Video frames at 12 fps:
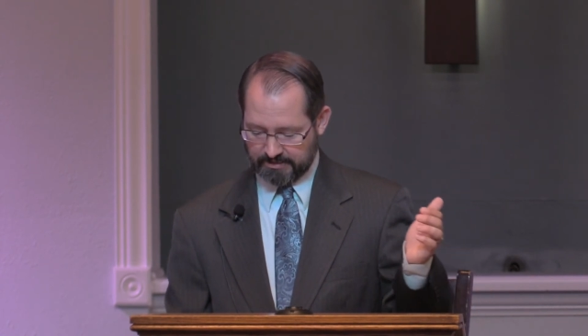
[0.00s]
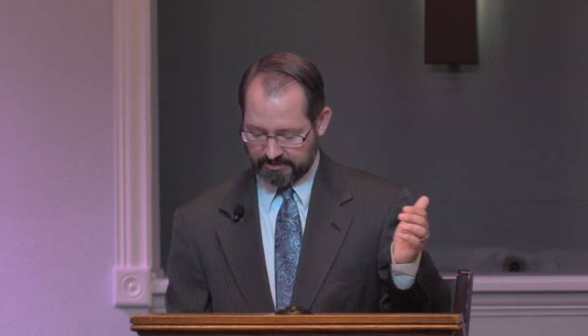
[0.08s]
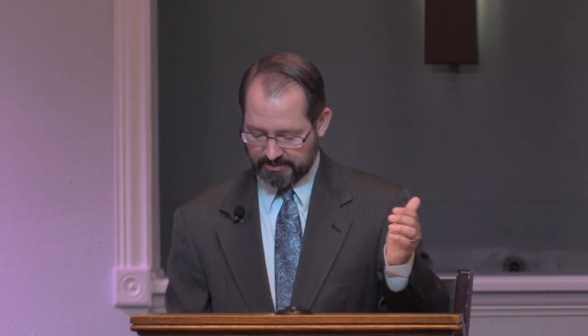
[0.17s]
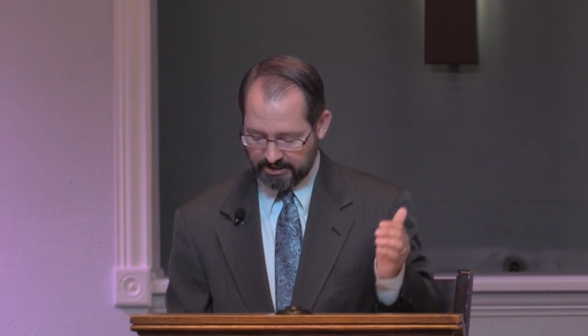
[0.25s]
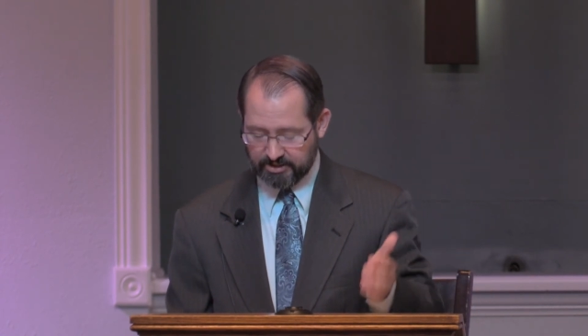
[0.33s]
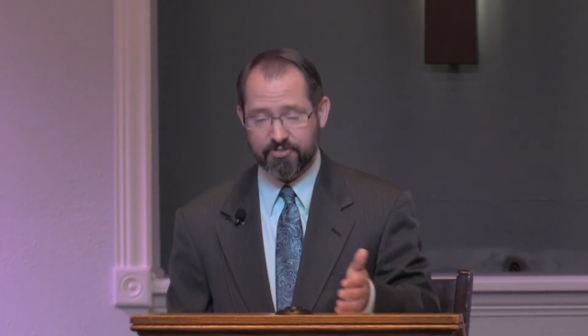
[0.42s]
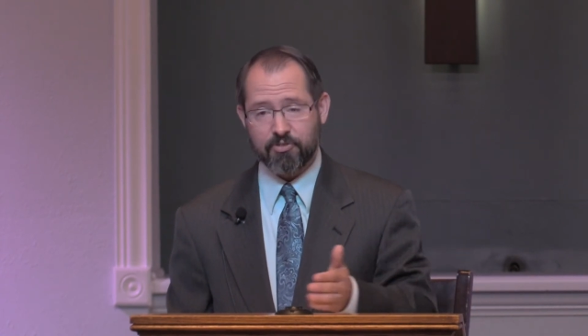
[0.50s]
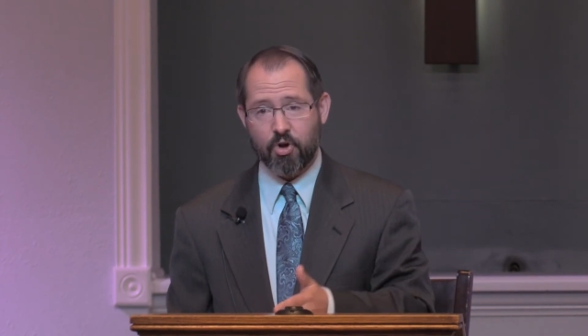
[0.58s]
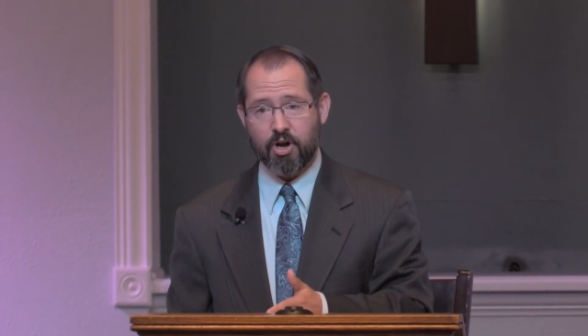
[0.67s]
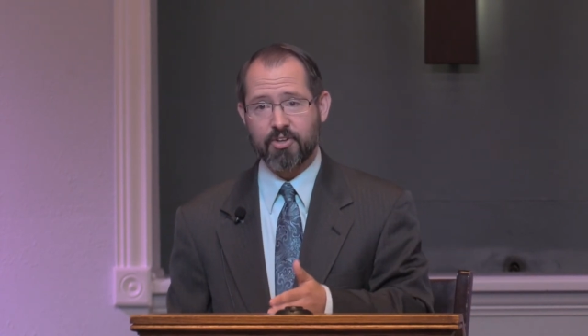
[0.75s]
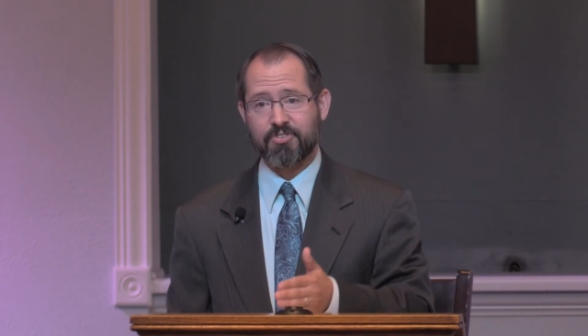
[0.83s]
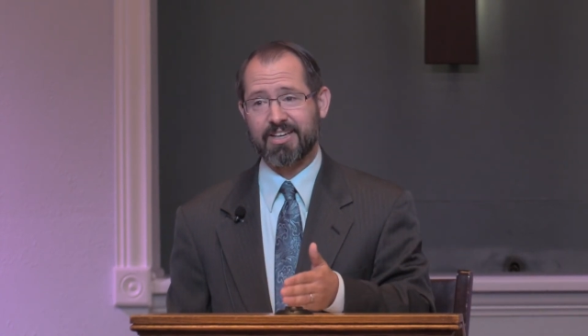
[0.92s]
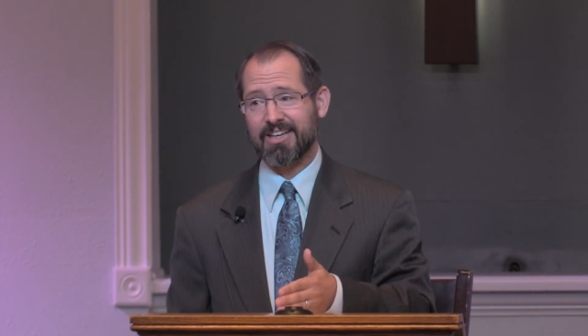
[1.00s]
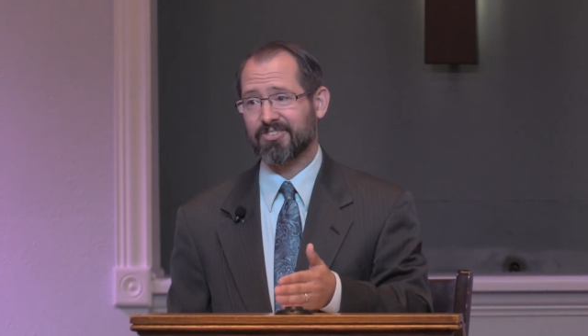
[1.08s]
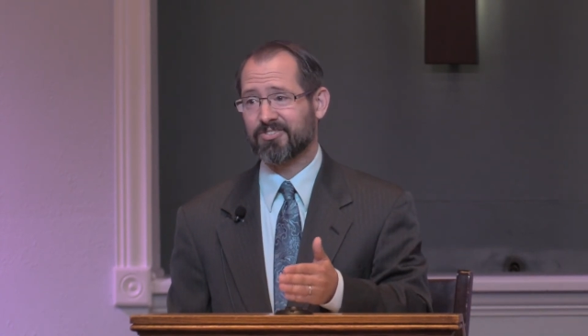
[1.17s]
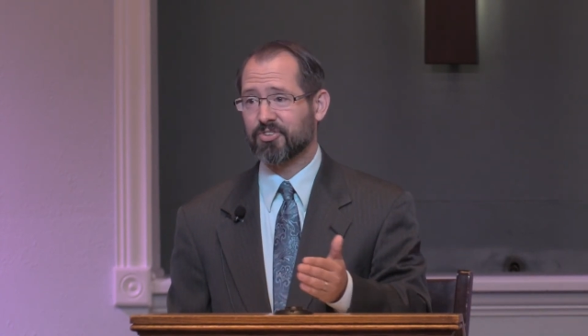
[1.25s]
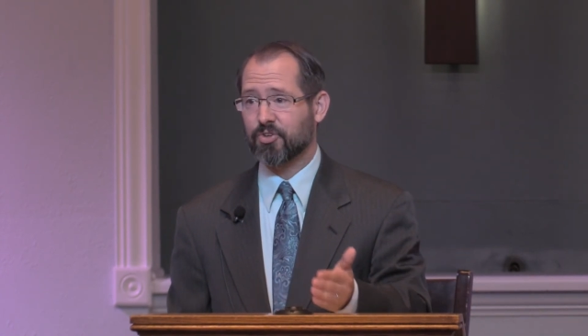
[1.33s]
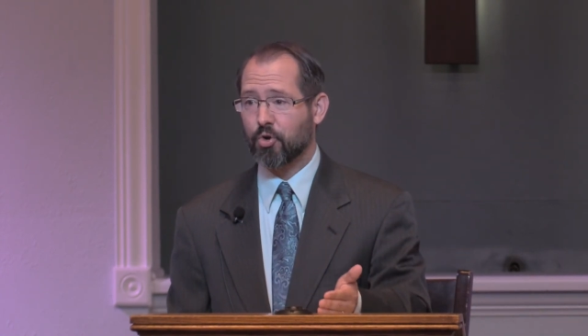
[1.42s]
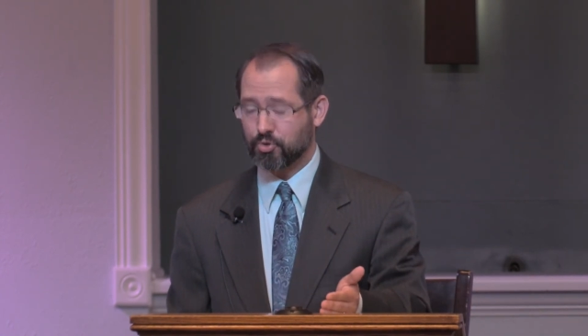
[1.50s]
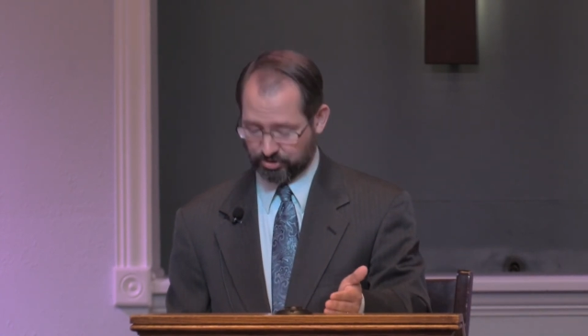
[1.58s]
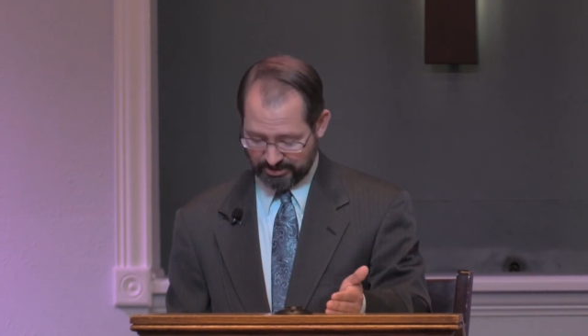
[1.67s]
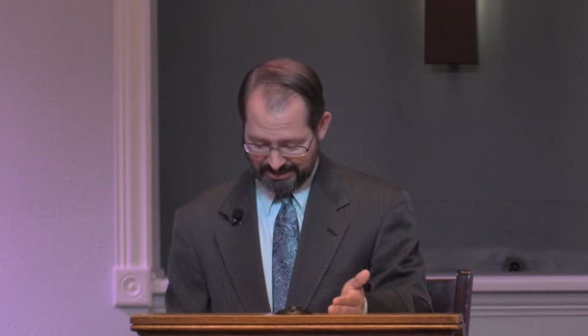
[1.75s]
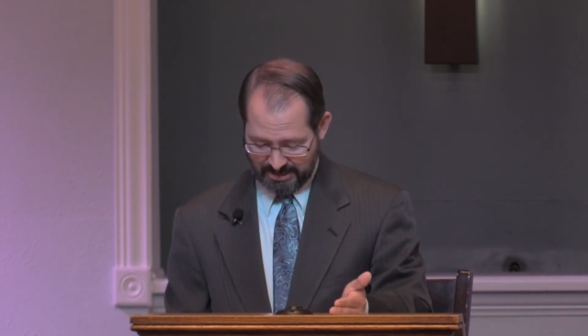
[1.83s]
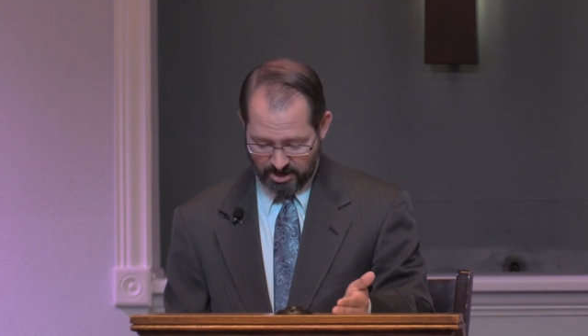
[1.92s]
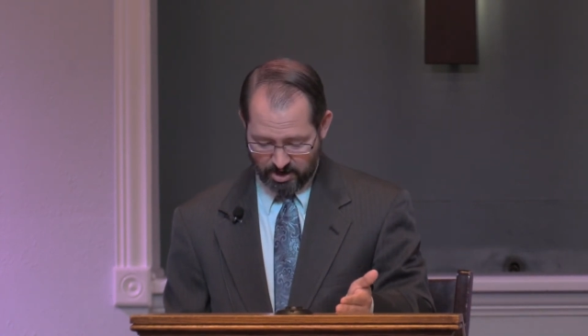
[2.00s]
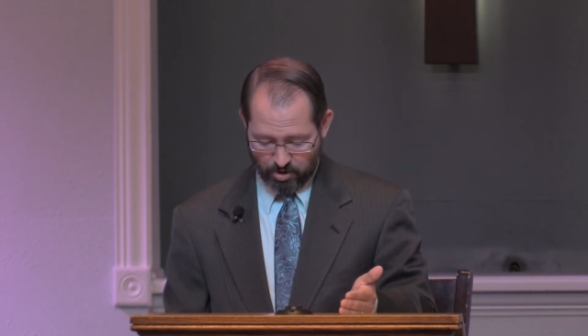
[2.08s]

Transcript: These laws against adultery